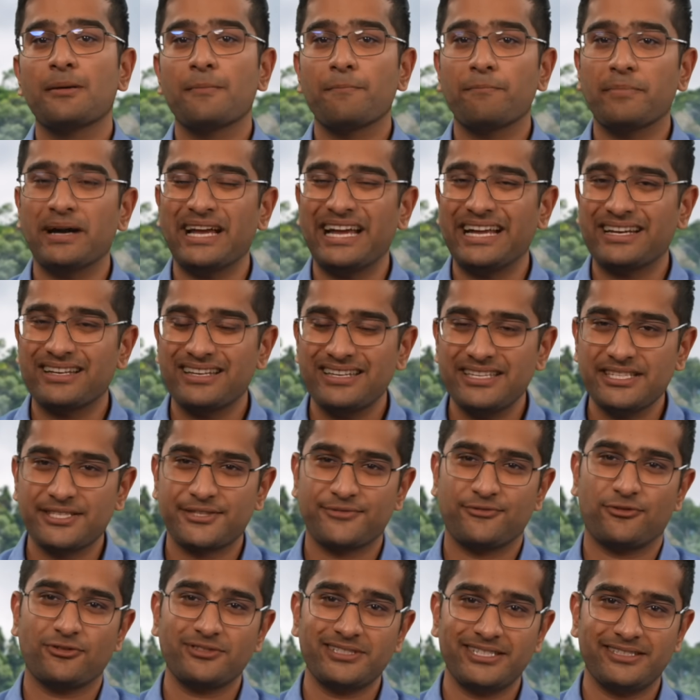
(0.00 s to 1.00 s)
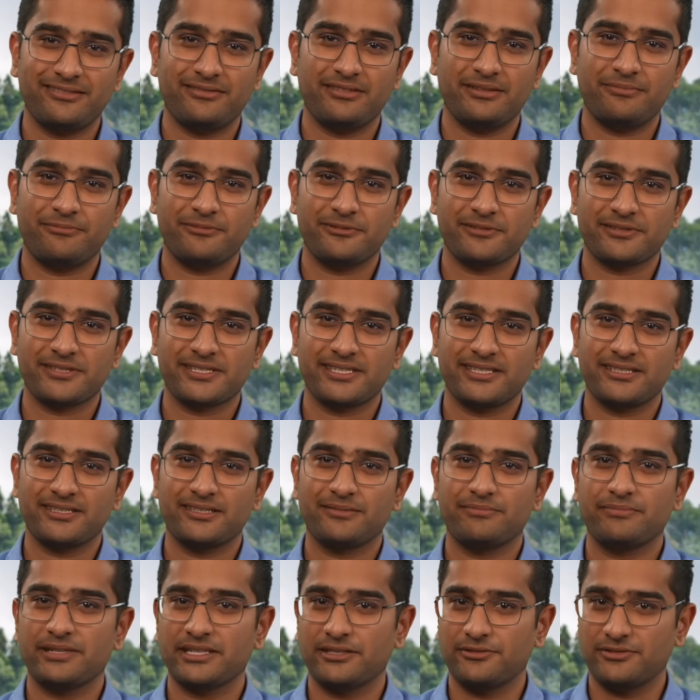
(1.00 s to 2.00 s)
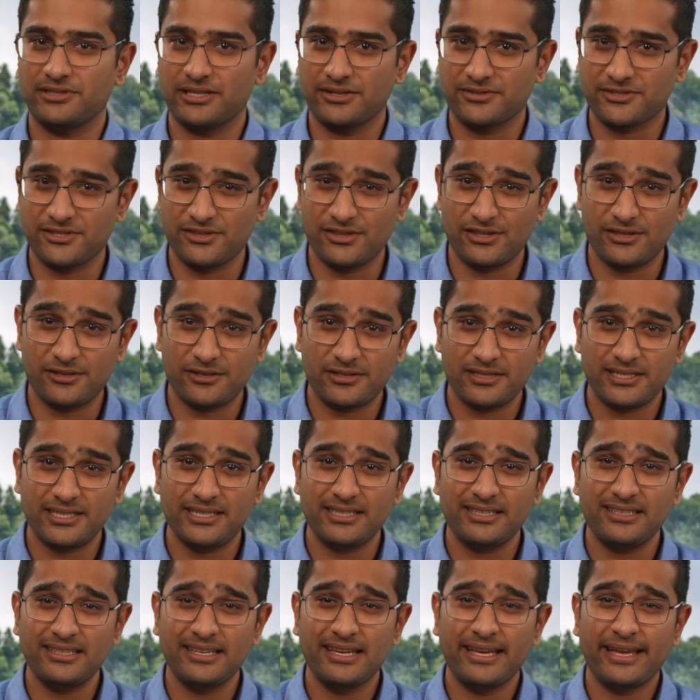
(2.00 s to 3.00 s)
by at least 43% by 2030